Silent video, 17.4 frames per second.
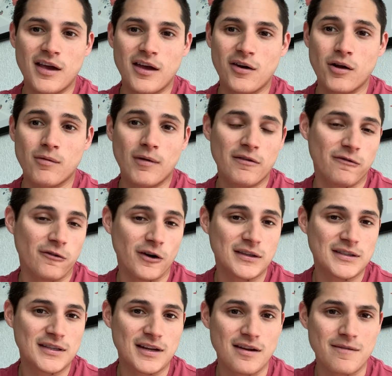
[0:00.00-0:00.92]
my
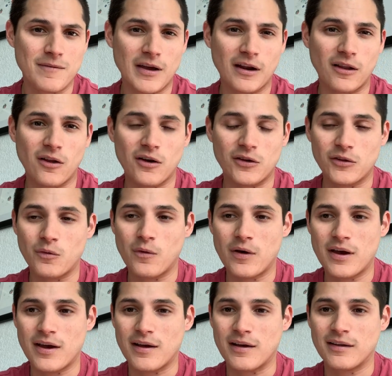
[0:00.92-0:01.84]
friends that I've made along the
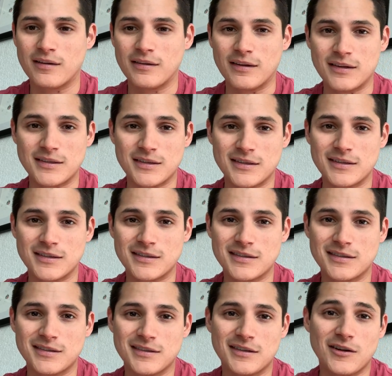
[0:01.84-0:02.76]
way. This
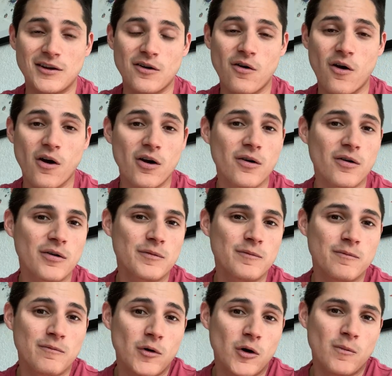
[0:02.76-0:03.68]
is, our
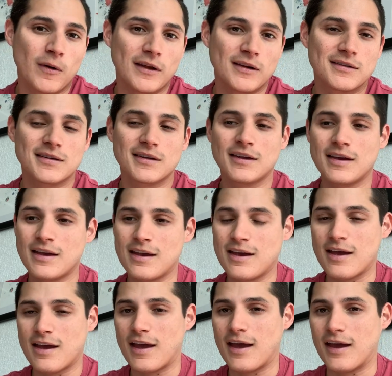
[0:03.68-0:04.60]
moment,
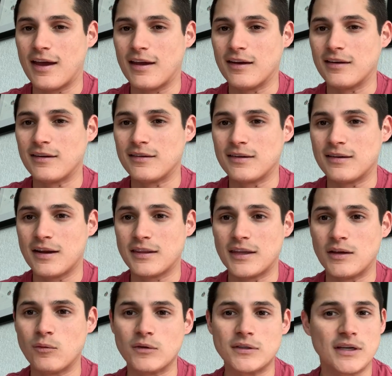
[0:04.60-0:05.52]
and
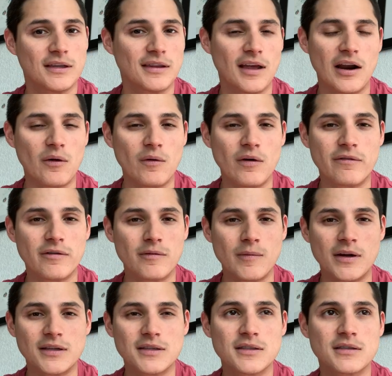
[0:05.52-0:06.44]
nothing will take that away from
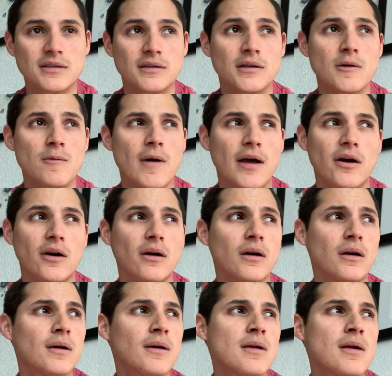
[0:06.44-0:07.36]
us. No
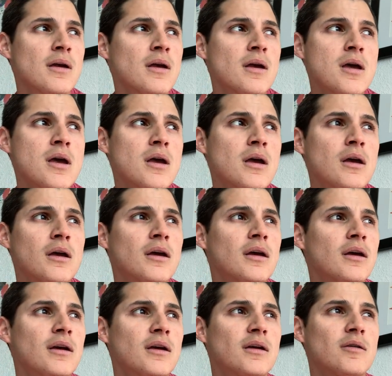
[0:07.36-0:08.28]
matter
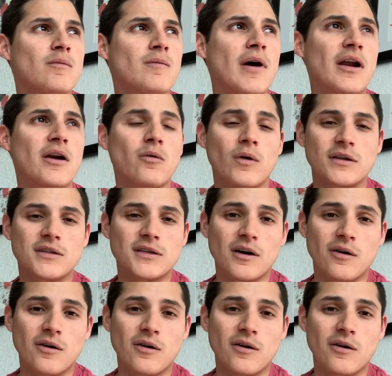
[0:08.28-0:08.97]
what's